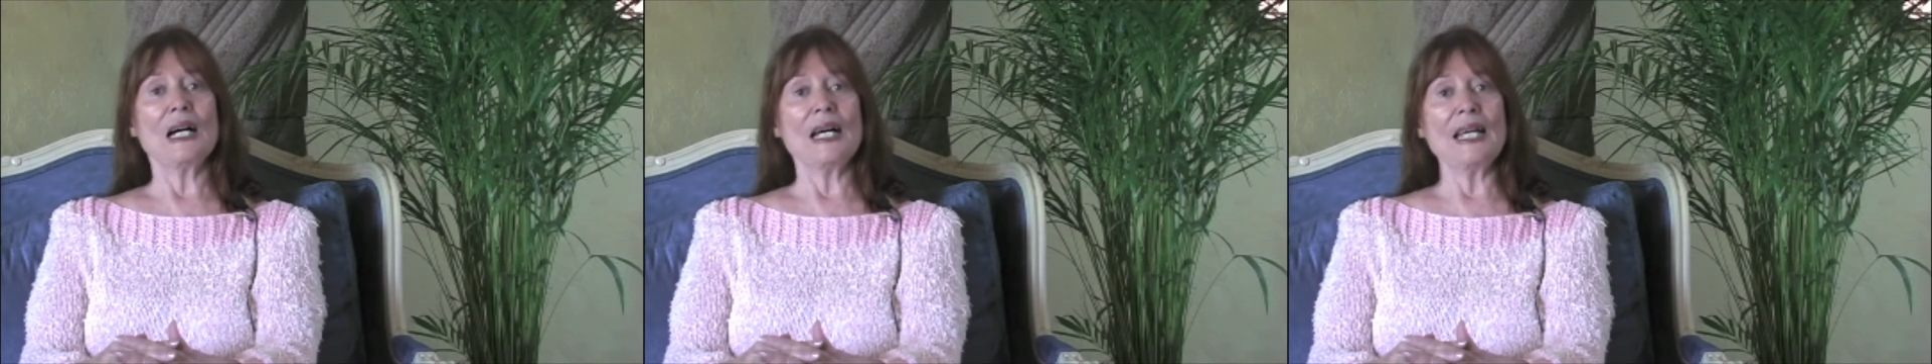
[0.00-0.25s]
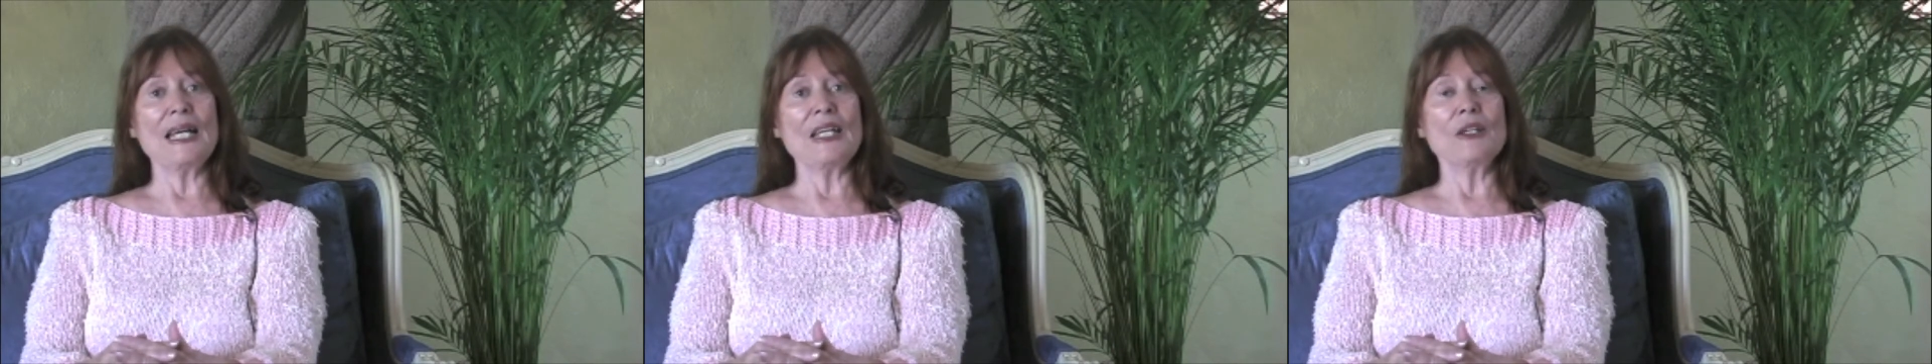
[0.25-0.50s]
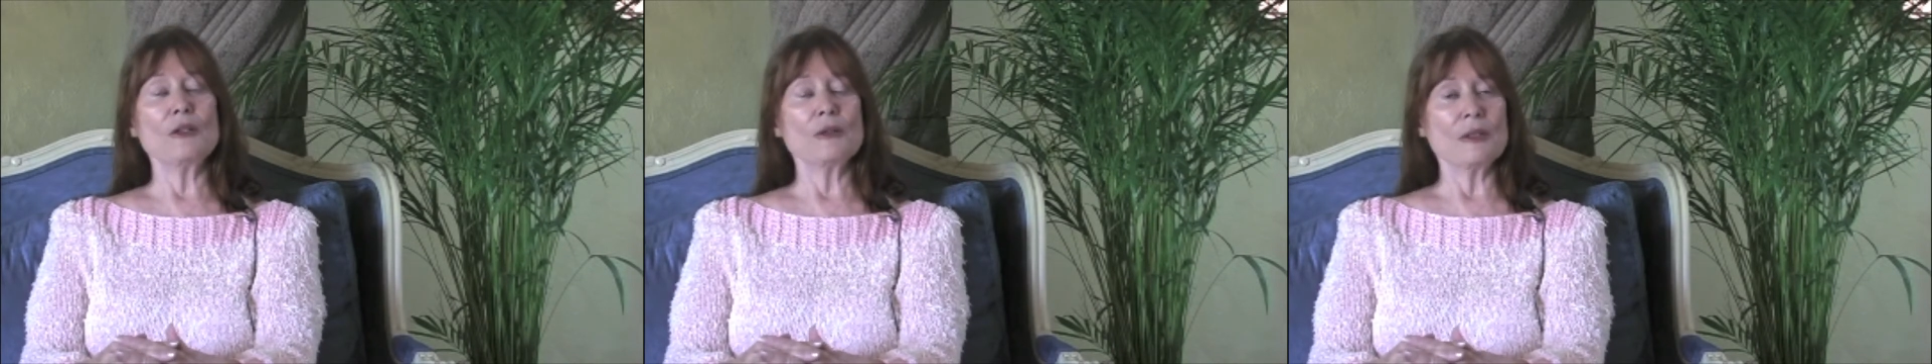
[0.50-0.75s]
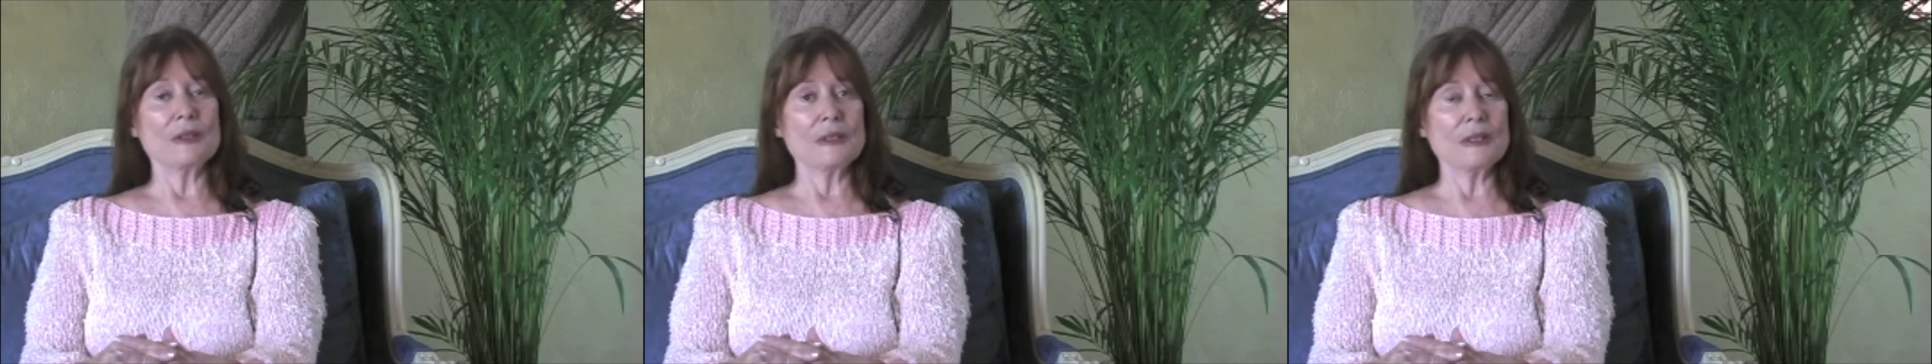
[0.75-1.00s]
a
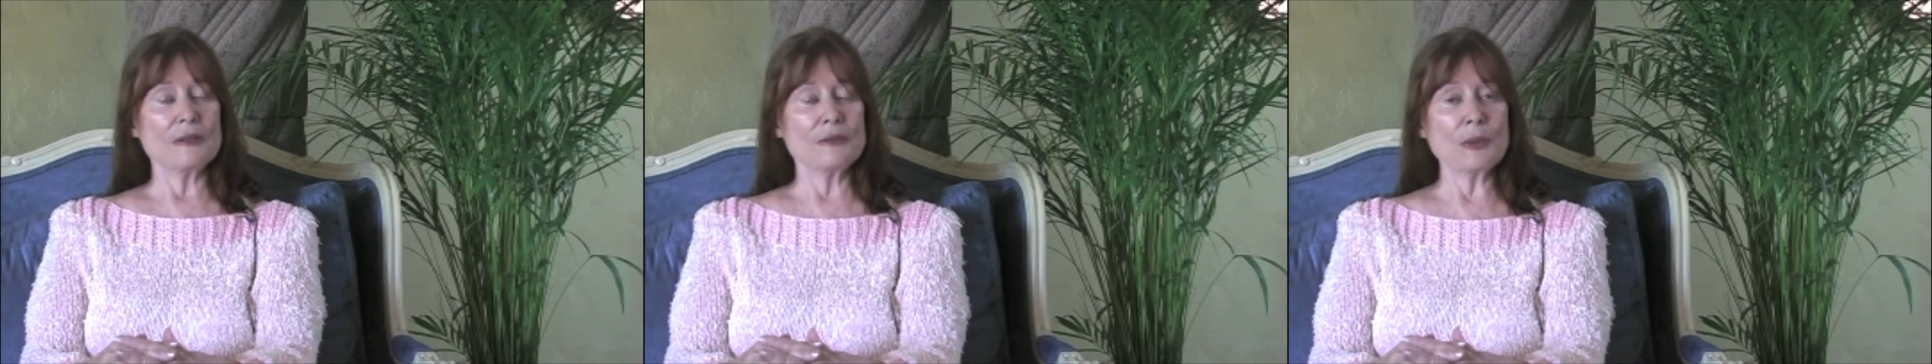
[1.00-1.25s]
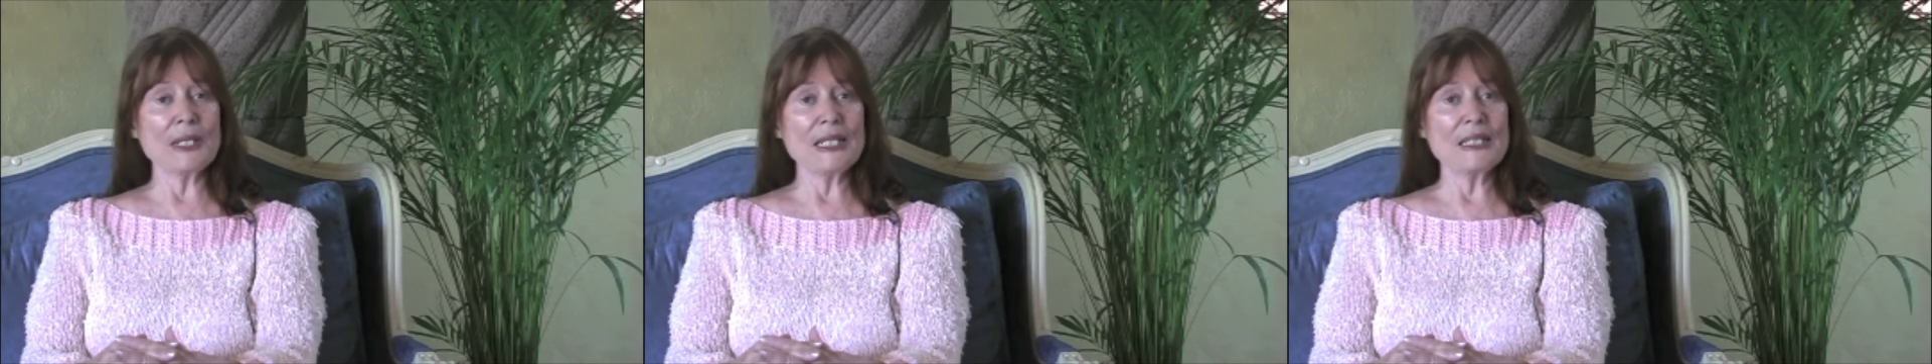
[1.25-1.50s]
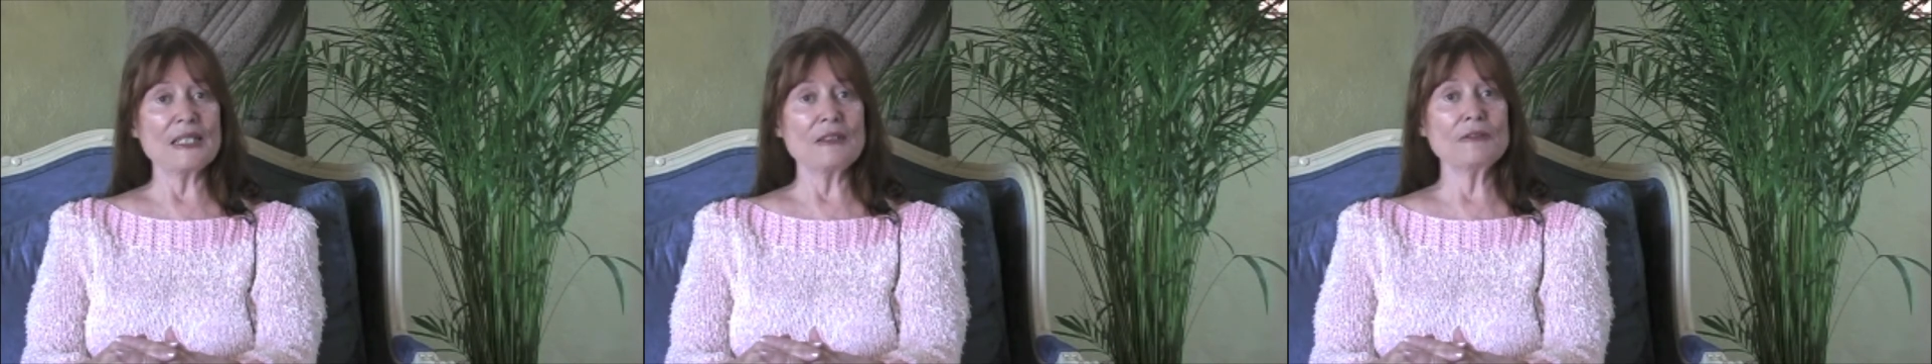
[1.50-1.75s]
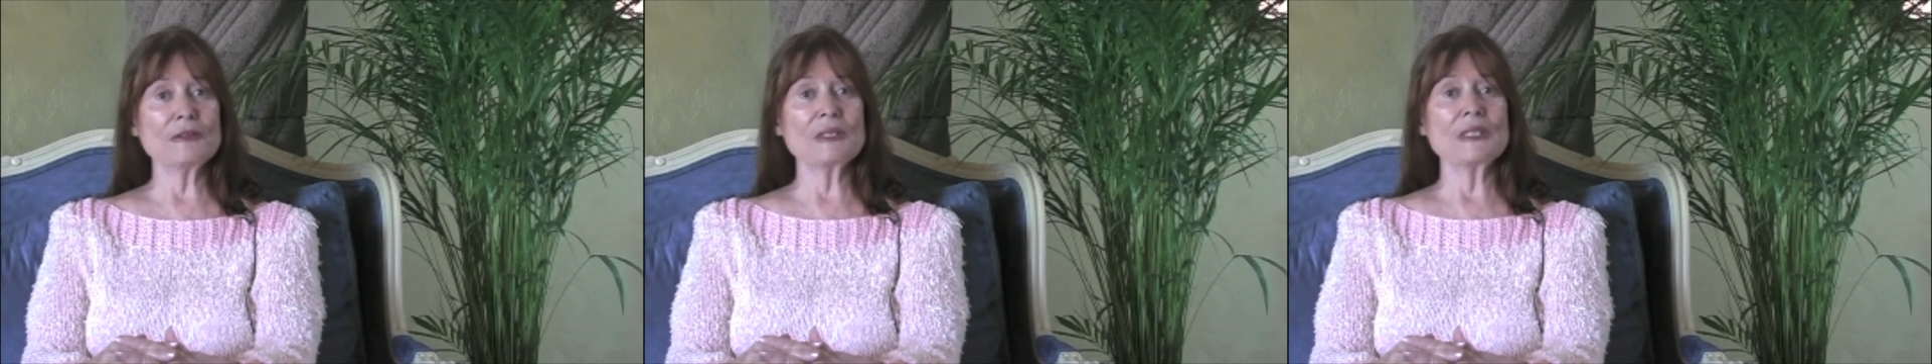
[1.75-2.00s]
forehead
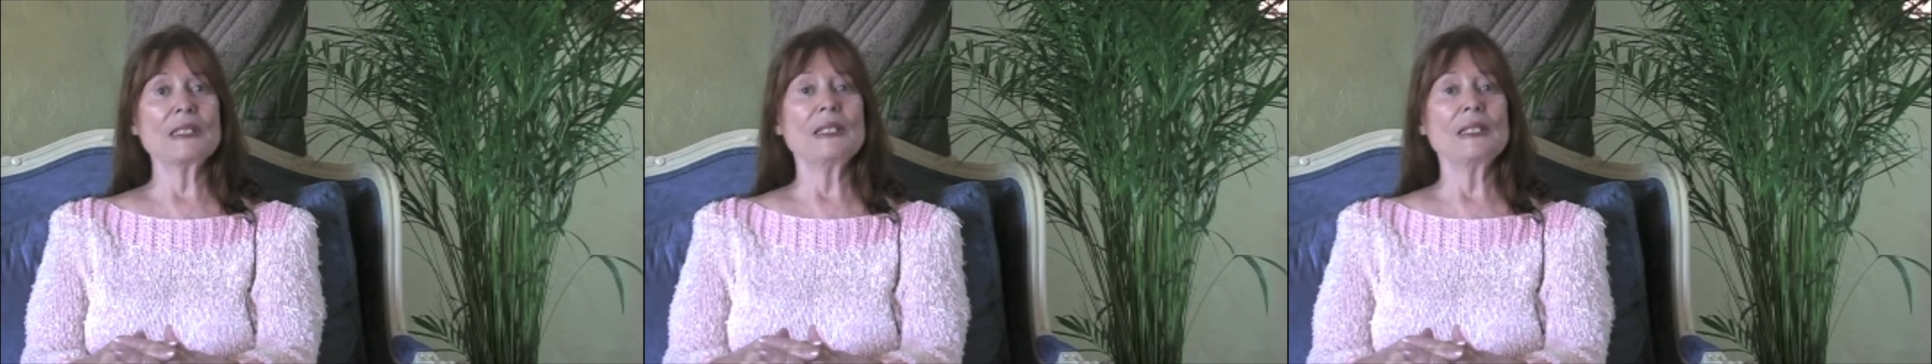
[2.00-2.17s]
lift,